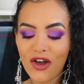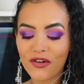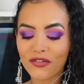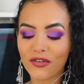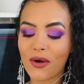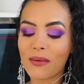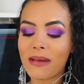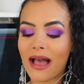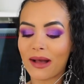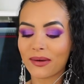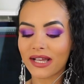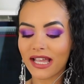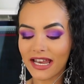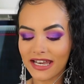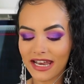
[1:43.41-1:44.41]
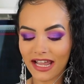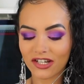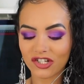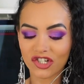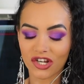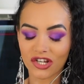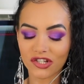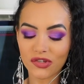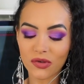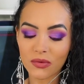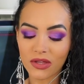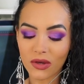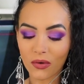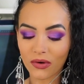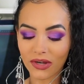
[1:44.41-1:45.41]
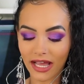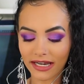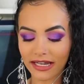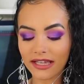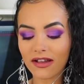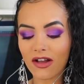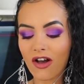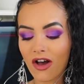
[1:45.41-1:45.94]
from our connection to the organic